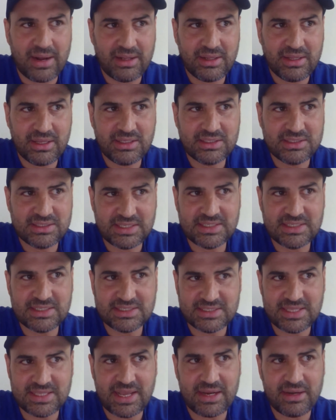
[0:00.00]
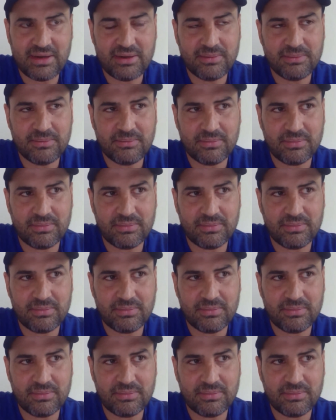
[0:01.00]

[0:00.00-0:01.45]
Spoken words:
I think since then,